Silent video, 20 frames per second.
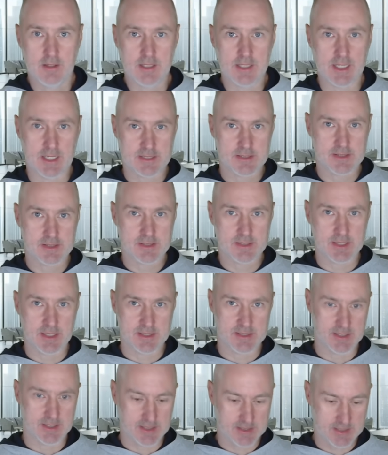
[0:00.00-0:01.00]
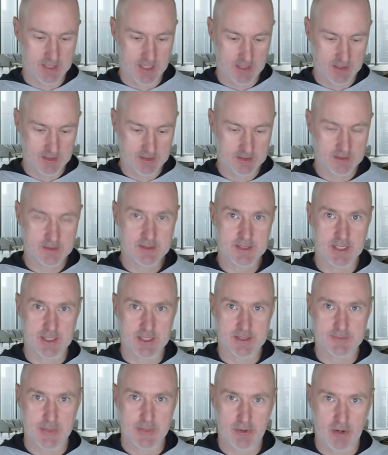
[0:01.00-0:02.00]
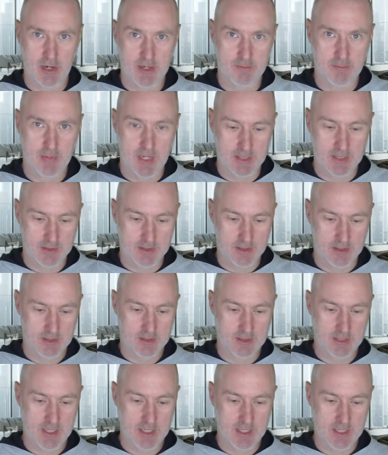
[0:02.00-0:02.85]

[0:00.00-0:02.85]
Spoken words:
Yes, it is, Kent. It takes me right back there.